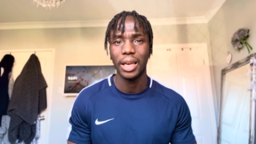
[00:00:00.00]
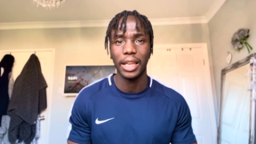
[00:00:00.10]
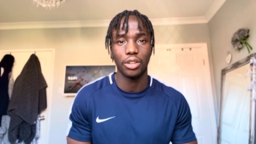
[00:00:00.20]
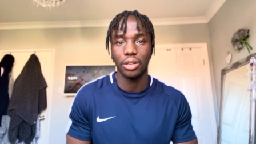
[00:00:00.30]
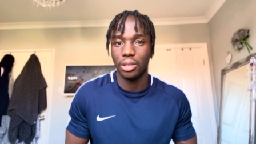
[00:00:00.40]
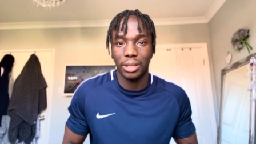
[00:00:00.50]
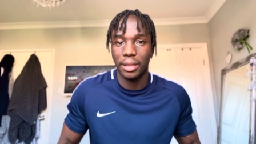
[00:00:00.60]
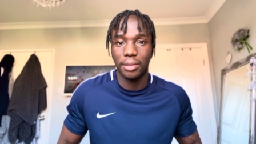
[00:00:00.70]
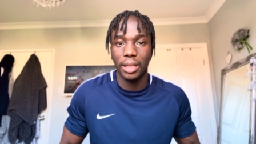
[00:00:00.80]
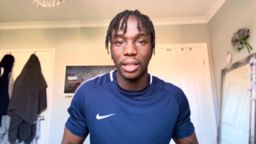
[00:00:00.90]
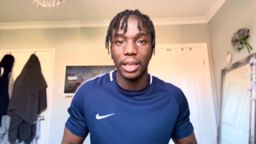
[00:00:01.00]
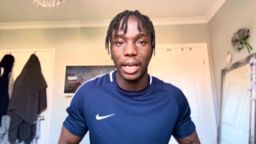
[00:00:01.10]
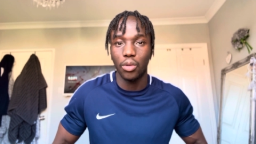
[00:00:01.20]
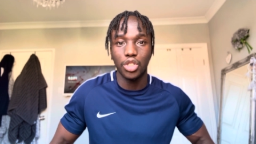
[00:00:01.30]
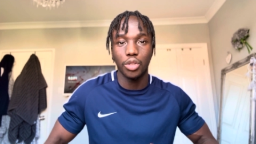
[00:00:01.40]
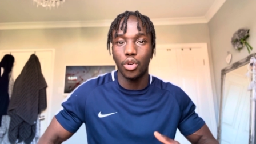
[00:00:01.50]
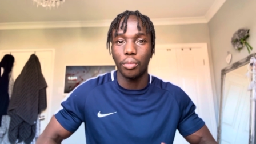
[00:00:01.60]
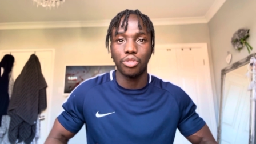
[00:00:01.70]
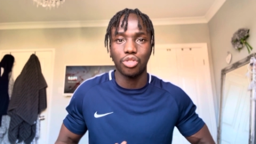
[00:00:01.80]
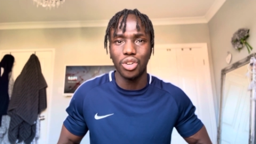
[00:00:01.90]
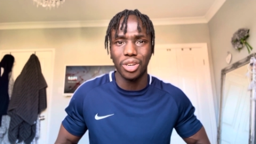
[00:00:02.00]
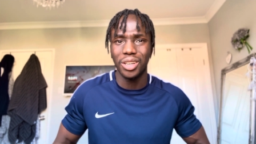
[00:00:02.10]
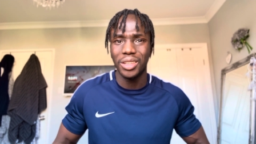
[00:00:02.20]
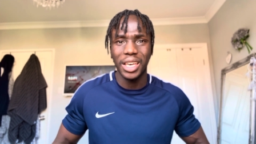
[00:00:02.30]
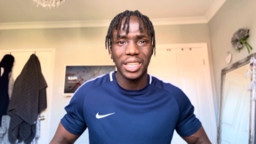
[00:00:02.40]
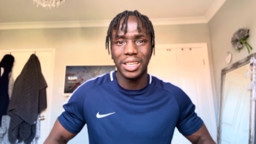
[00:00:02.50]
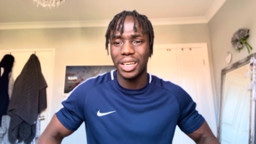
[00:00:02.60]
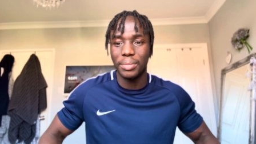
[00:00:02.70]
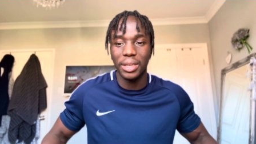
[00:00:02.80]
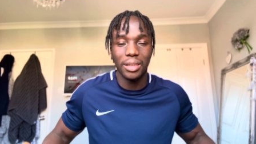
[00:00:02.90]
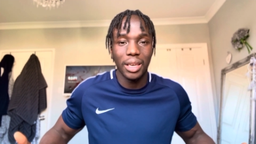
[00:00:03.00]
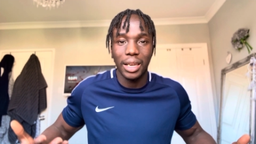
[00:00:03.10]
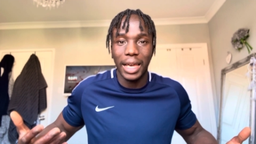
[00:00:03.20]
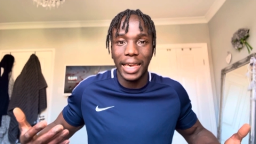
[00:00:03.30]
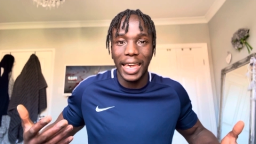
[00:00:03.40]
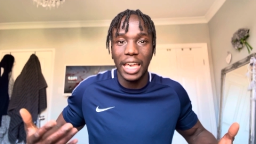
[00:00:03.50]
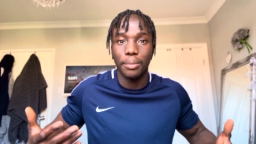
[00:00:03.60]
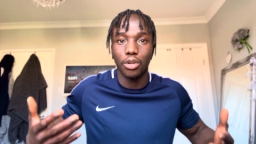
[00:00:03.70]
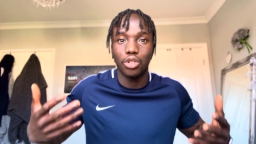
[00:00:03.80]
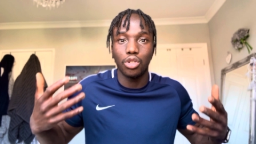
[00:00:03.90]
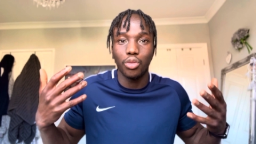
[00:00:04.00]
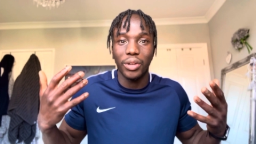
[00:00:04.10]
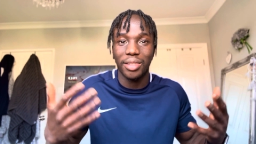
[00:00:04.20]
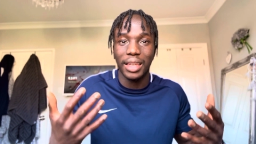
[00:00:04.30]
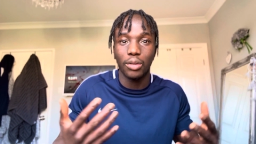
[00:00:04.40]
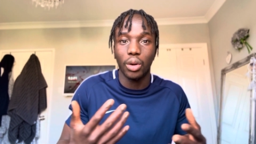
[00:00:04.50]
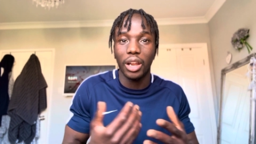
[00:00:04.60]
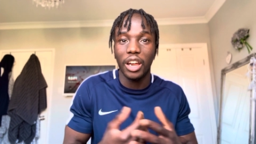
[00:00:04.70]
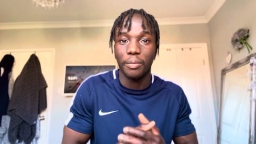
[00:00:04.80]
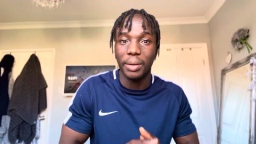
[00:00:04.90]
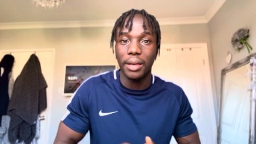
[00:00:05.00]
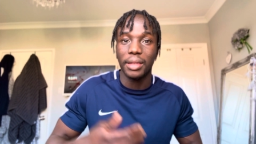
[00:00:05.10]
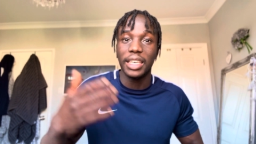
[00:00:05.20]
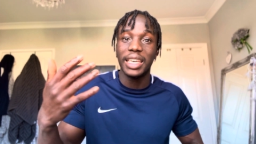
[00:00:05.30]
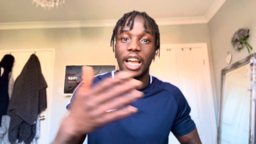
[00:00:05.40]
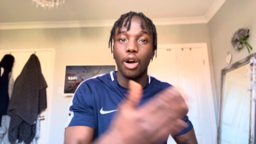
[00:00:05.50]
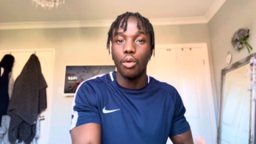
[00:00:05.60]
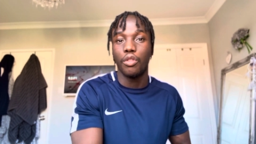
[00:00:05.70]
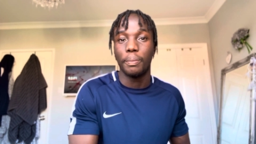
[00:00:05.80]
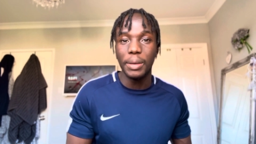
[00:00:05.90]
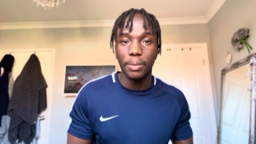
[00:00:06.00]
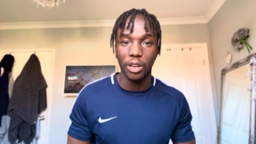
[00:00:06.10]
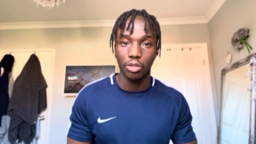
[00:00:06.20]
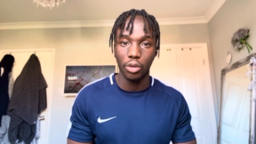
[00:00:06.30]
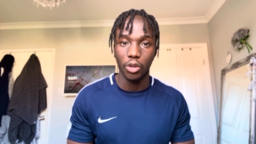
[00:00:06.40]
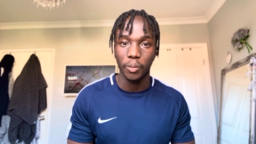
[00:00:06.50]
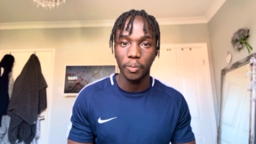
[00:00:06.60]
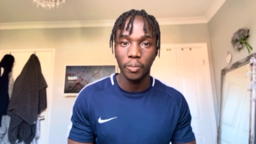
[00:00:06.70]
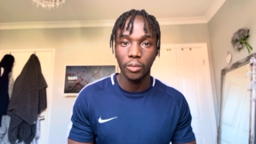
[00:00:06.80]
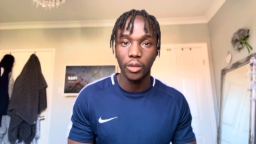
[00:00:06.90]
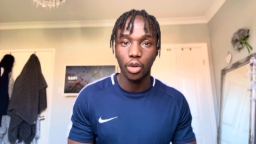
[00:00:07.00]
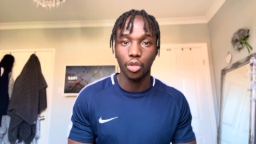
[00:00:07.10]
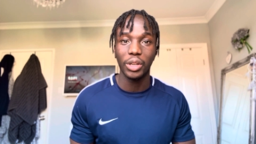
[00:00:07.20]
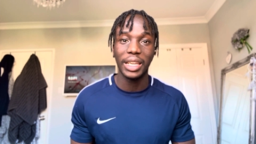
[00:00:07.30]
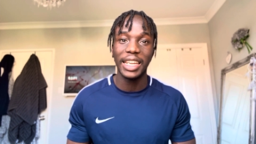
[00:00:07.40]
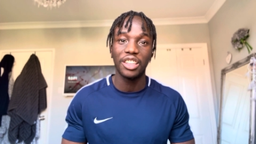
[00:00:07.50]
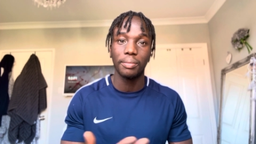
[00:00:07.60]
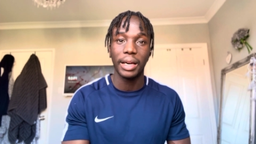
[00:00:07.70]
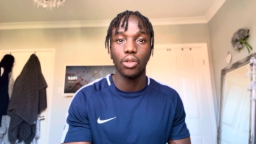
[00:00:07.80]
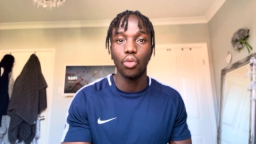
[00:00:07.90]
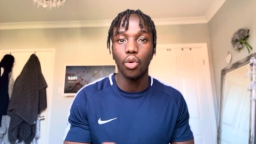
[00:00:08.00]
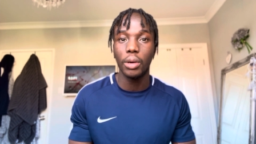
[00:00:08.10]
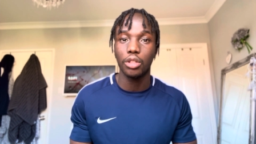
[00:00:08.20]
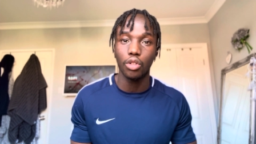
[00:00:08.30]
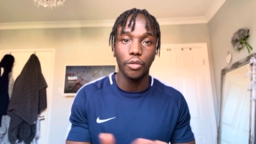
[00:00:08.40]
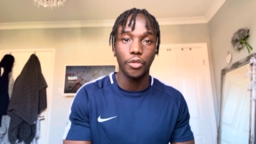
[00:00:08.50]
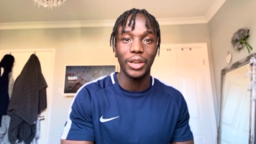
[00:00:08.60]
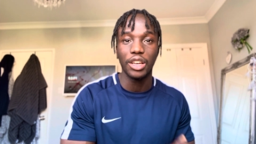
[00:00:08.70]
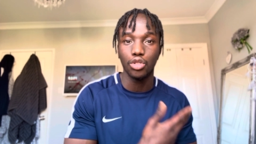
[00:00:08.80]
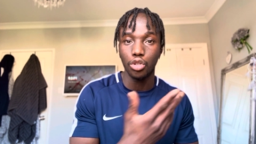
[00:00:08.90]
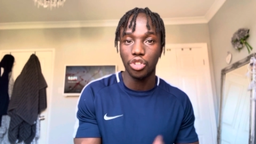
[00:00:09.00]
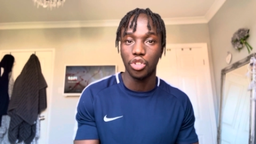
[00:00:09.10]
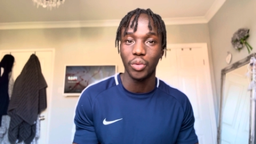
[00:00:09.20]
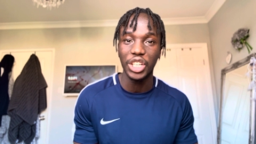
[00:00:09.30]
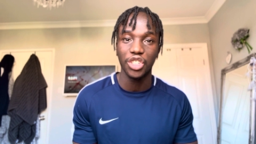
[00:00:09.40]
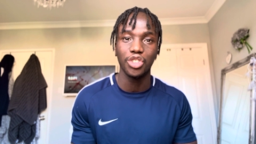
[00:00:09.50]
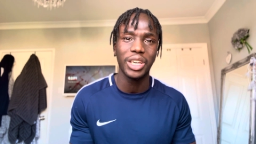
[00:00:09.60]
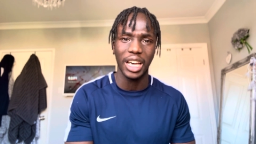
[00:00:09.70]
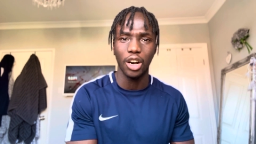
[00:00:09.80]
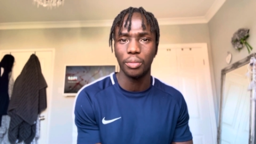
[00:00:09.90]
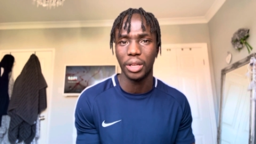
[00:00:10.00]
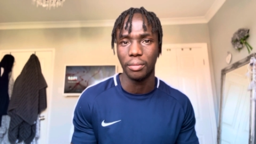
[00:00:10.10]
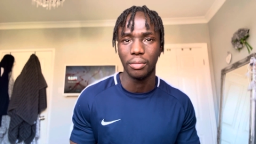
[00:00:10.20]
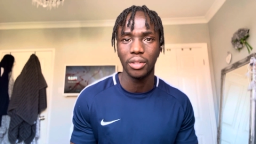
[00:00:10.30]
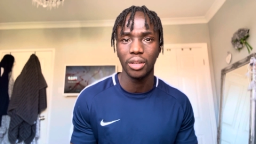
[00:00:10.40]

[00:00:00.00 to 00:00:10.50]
And that's it. Like, once you become stronger, you're going to be like able to withstand what life brings, and you can help other people as well. Because when the next man or woman is going through your situation, you can help them.